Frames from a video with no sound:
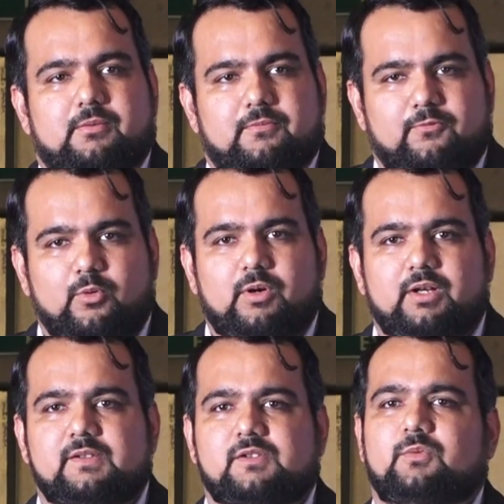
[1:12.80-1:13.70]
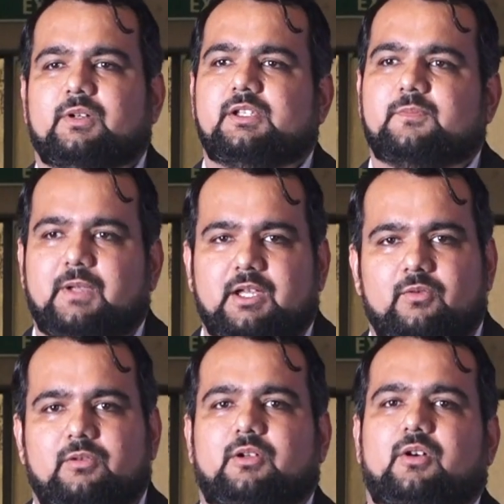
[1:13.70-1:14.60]
focus towards
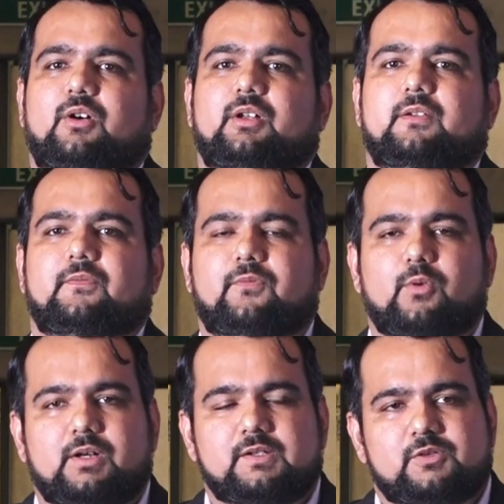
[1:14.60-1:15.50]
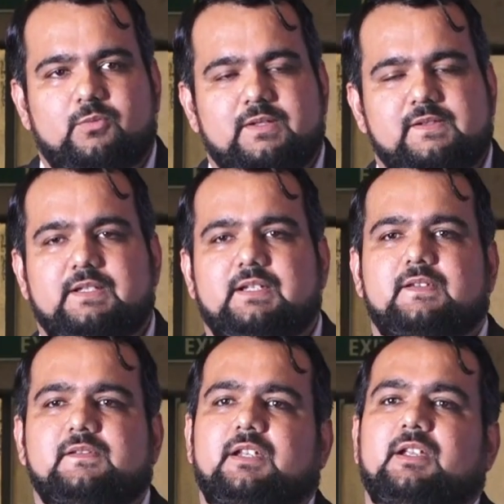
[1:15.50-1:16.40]
payroll or focus towards
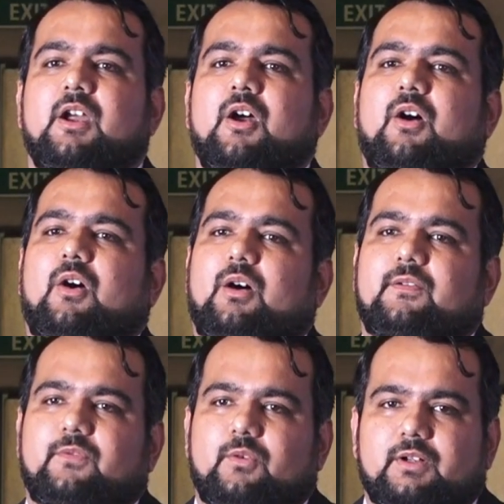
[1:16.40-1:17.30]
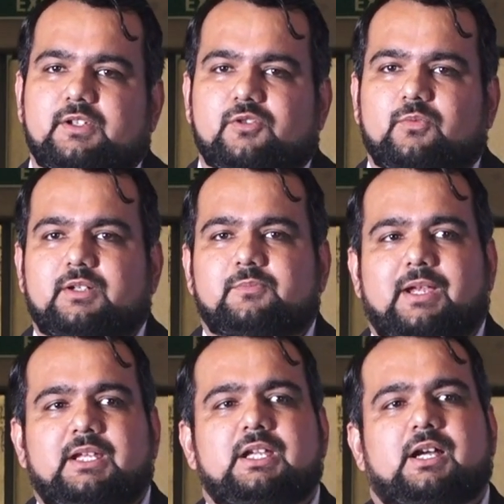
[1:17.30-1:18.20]
ESG or focus towards
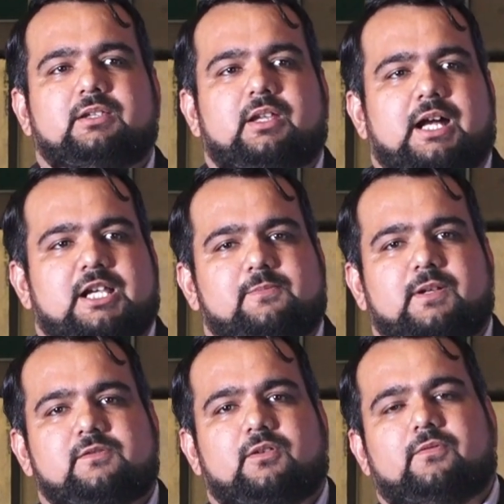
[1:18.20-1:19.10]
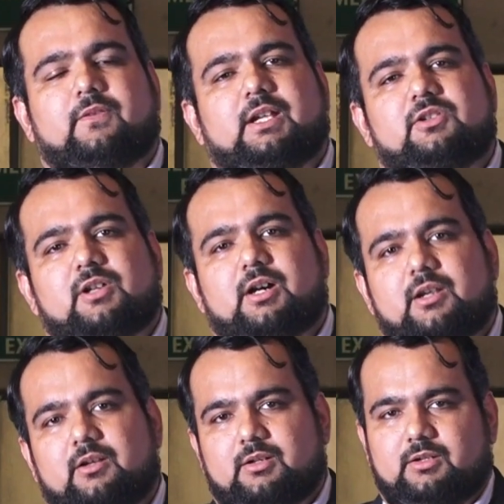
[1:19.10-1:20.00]
many other aspects of
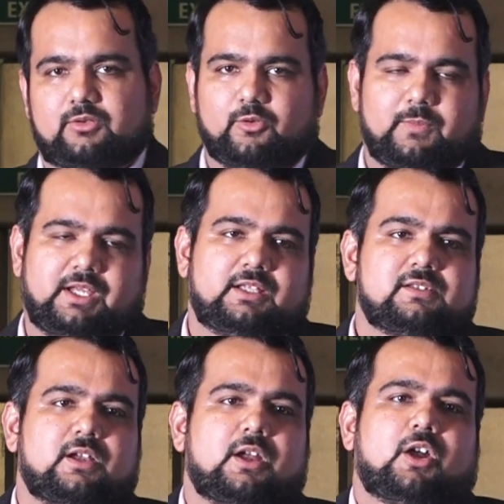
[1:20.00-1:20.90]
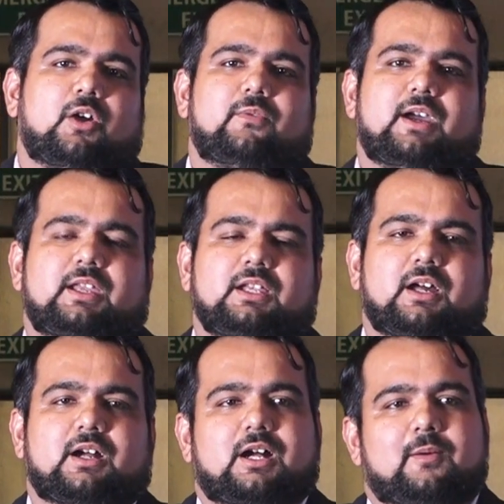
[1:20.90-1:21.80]
HR domains, wherein
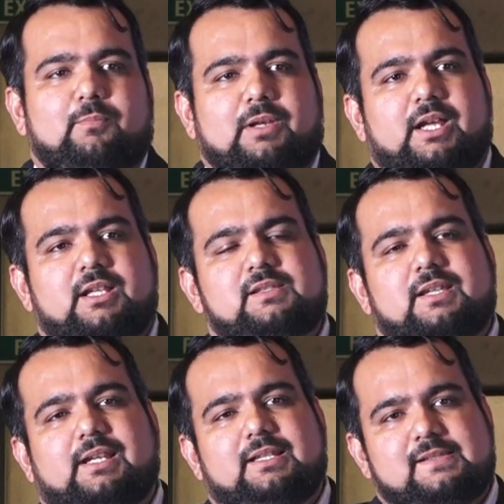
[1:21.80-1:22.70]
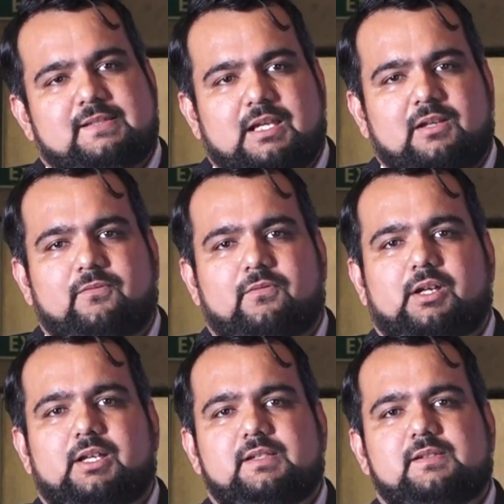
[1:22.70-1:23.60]
a compliance itself
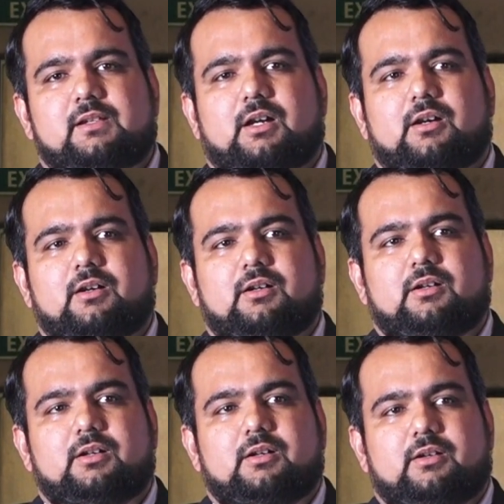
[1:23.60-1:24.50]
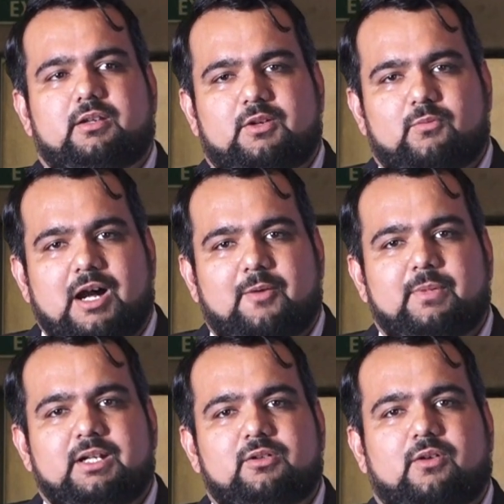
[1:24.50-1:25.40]
is a
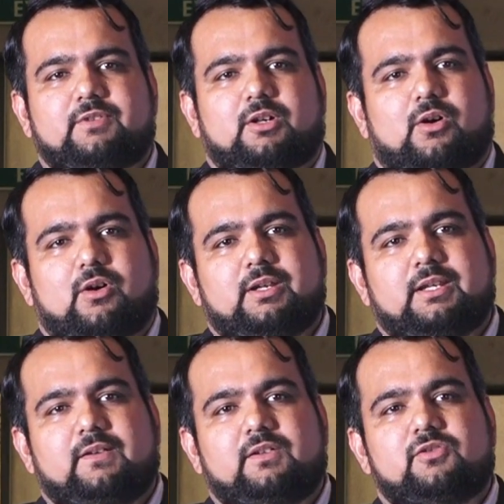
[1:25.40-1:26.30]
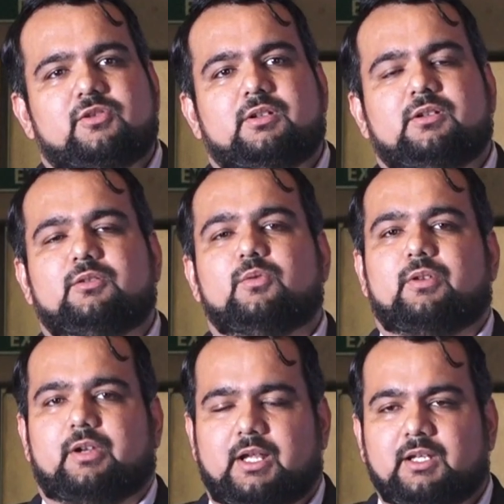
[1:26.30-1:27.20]
requirement of the organization to
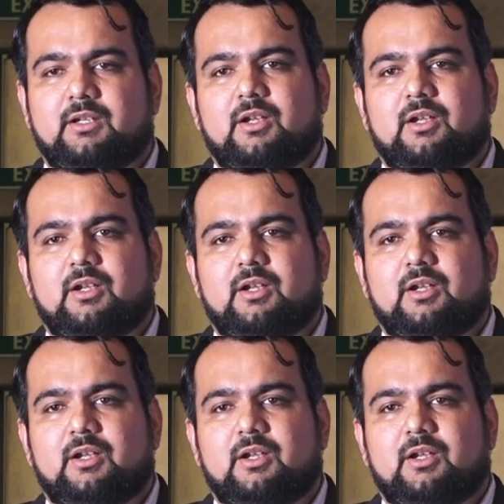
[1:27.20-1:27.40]
run